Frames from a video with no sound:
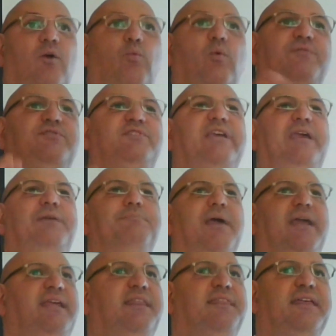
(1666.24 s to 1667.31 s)
We've seen
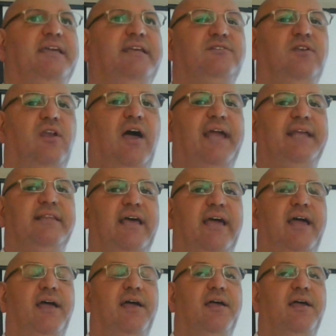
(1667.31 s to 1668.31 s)
many things like that.